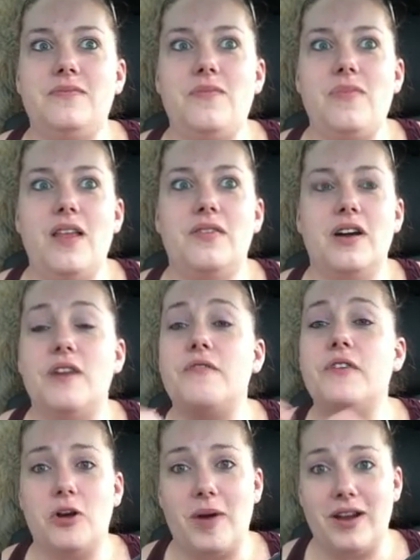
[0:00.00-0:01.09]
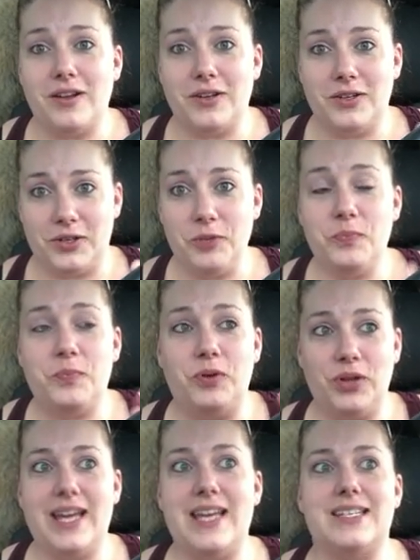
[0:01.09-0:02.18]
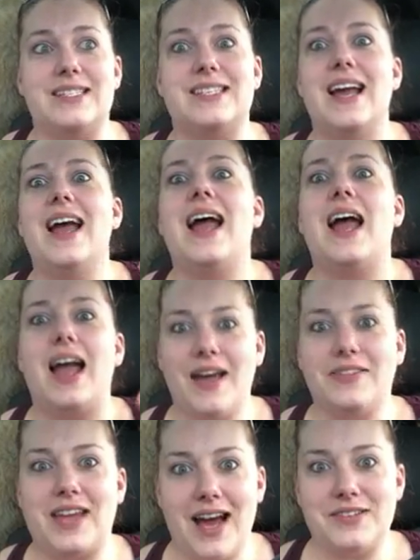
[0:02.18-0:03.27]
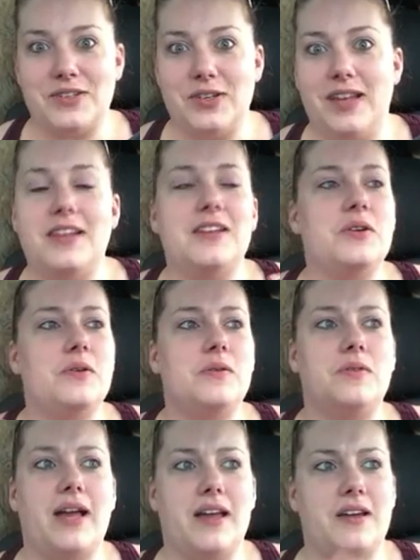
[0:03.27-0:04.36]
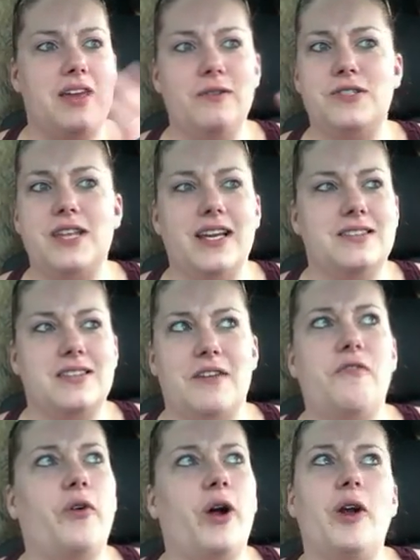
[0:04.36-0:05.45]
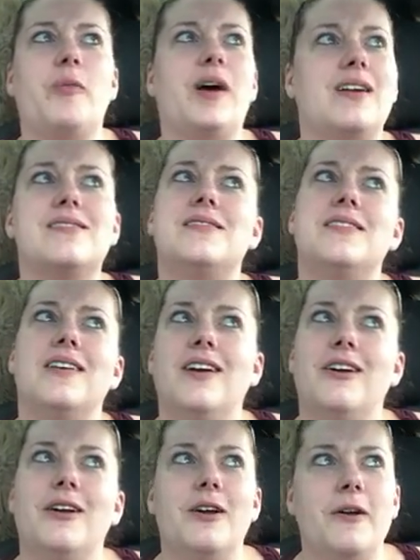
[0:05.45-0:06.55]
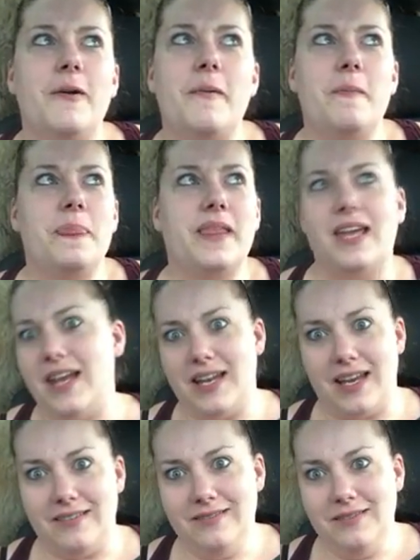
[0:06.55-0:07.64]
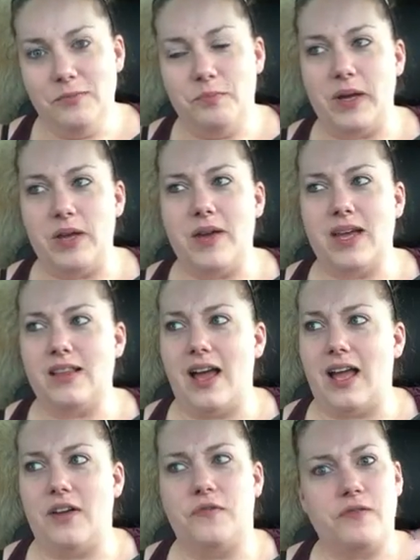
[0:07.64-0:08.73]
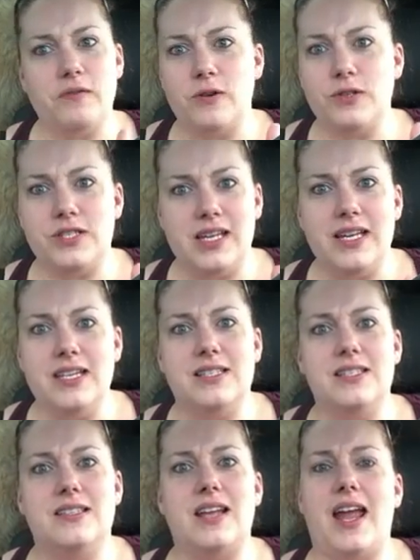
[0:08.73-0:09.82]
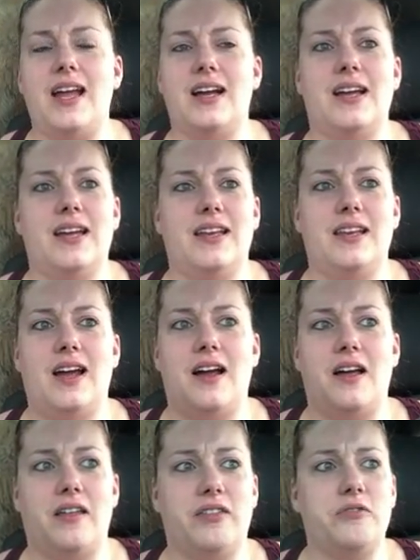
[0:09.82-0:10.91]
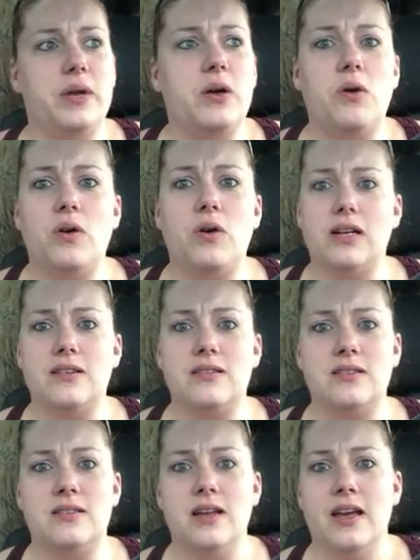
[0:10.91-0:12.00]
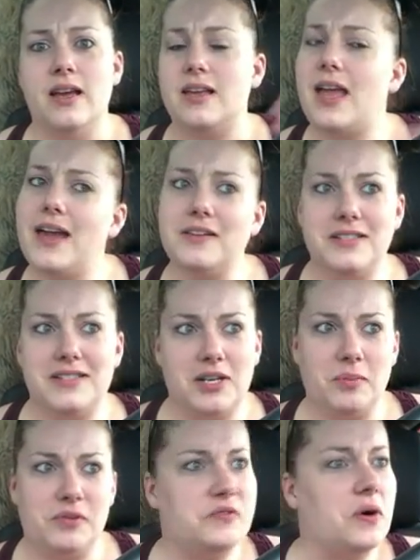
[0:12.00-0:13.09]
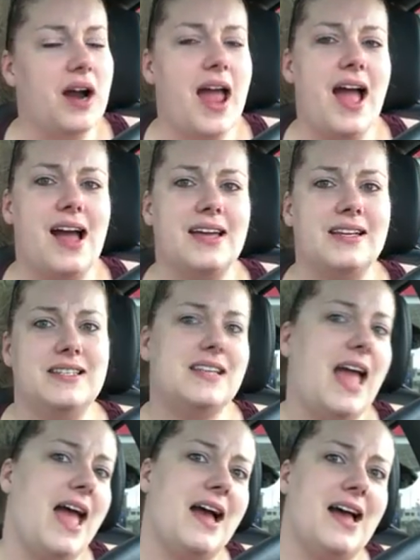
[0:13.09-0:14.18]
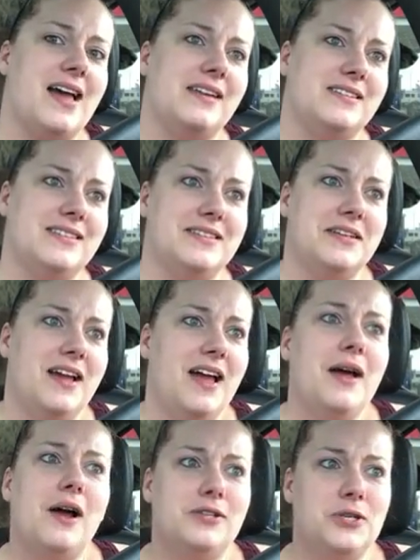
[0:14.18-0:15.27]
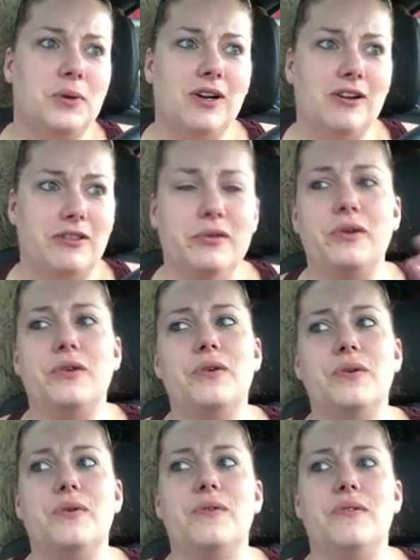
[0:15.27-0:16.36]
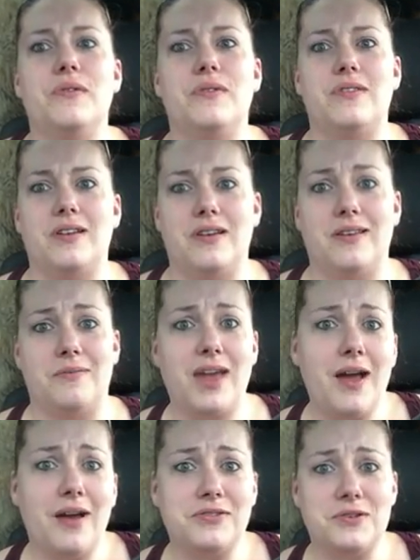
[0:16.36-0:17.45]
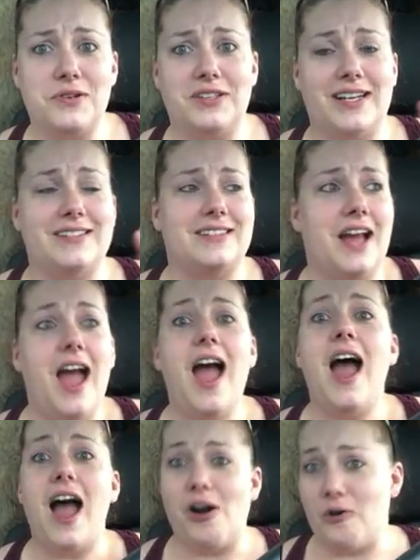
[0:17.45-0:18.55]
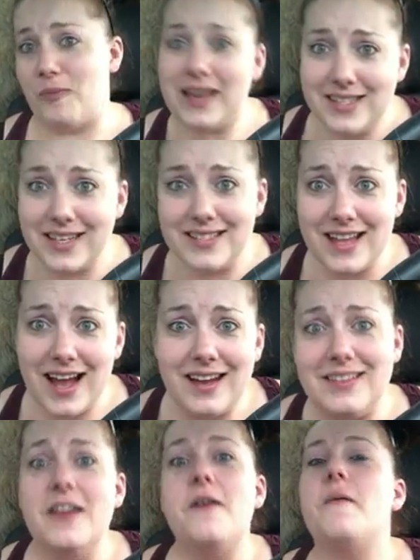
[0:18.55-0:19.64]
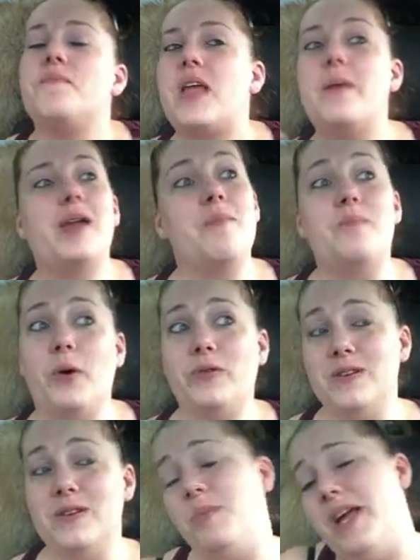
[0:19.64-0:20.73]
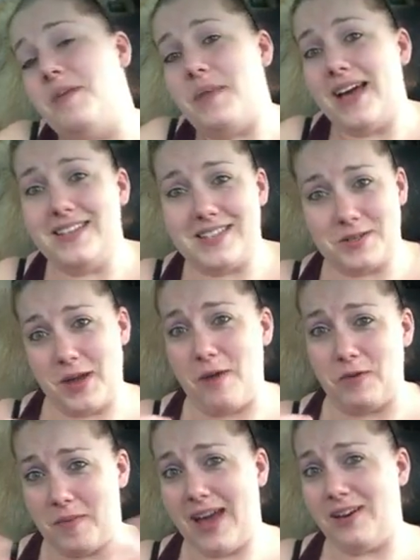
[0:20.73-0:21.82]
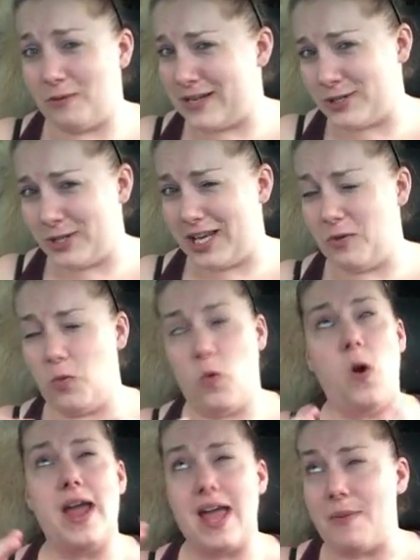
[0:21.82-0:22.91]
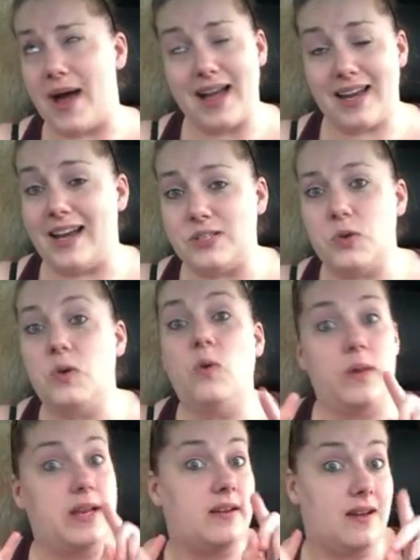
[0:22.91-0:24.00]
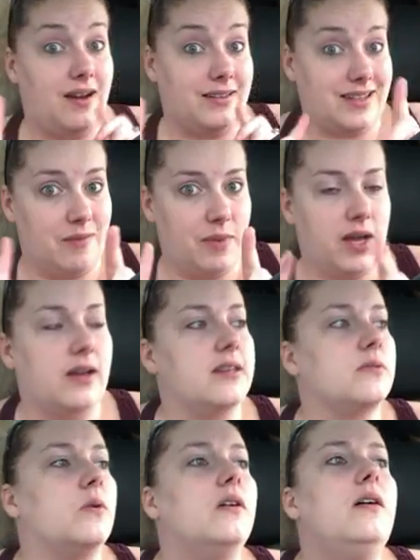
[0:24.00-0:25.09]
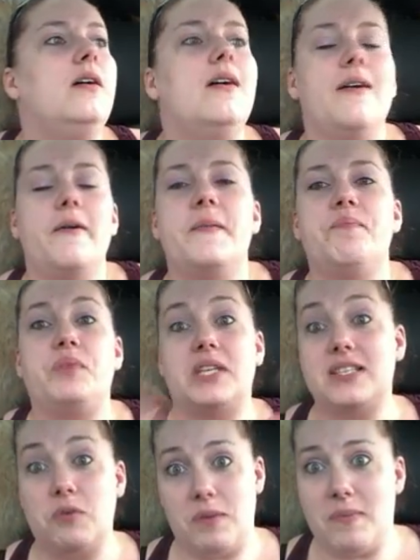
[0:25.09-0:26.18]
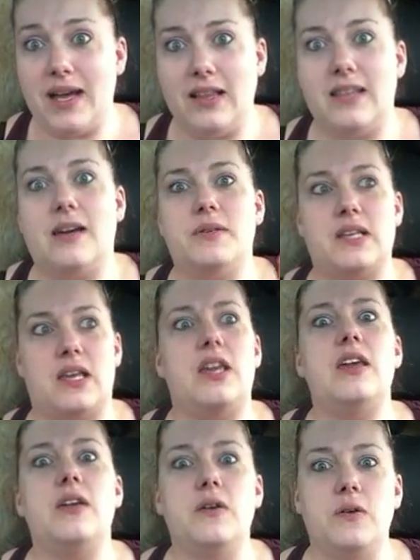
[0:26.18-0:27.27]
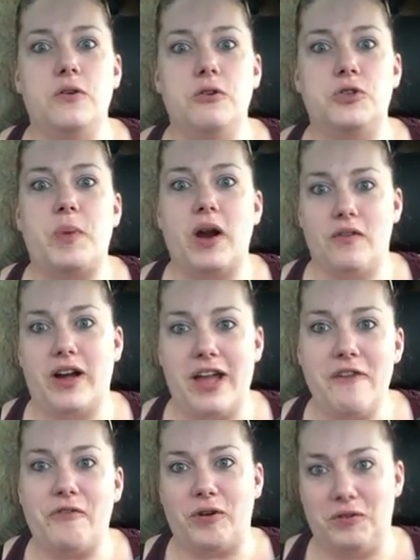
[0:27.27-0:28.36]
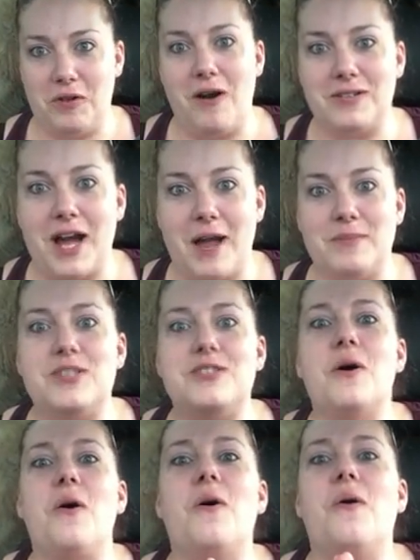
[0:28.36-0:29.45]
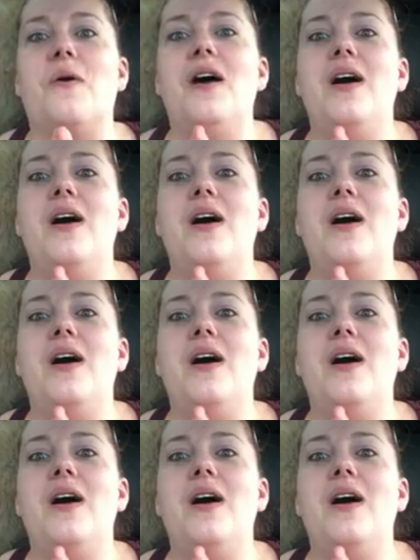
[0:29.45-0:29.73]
the Philharmonic group plays at the castle. And they do like a huge thing. It's like $400 Canadian, but you get like front row seats and a 3-course candlelit dinner beforehand and a tour through the castle. And how amazing is that? Him and I both used to play in band. It's actually how we met originally way back in high school. We did not date back in high school, but that's how we met. Like that was a huge part of my life for a long time. So